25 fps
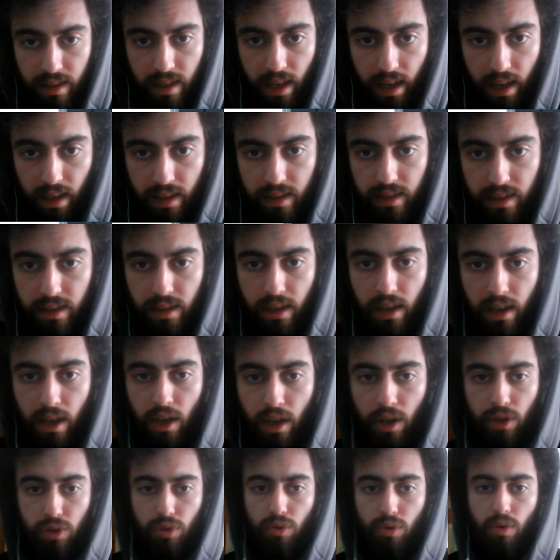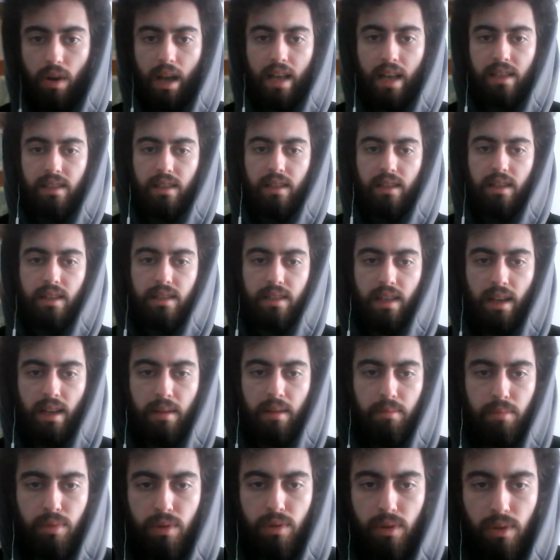the text. So, as an
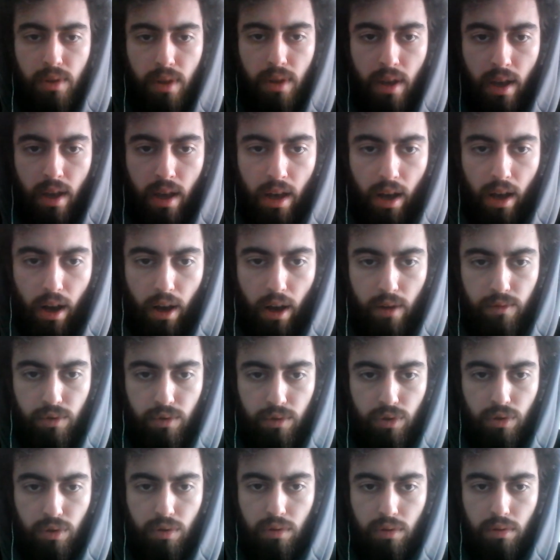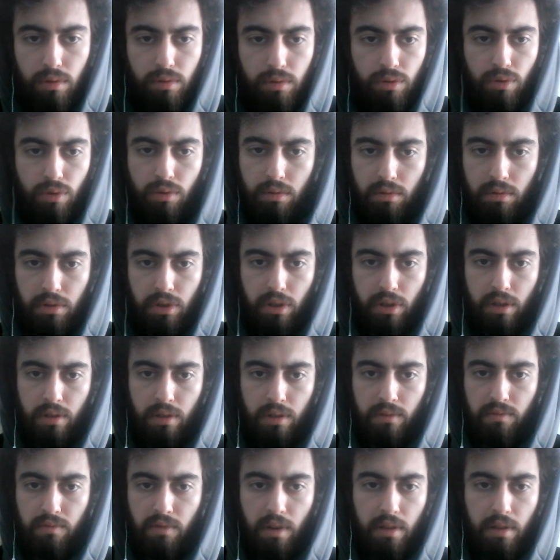example, I would go to
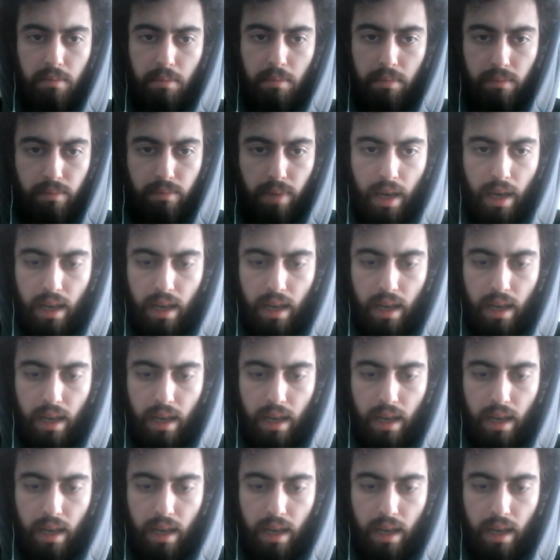just one